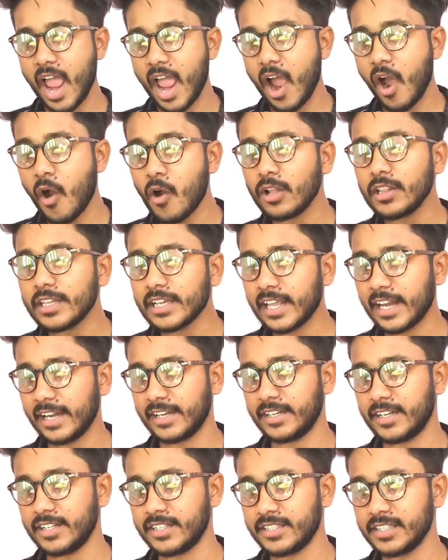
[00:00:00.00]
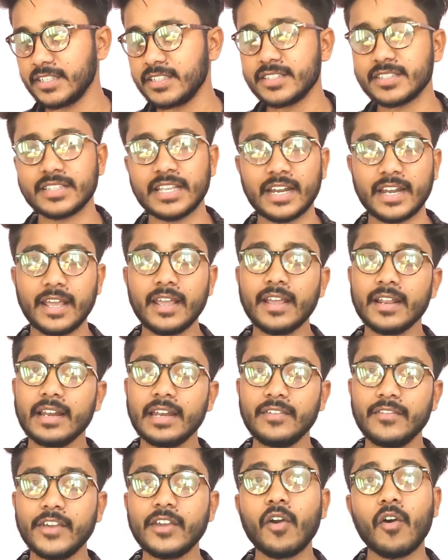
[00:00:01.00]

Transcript: all the characteristics that a living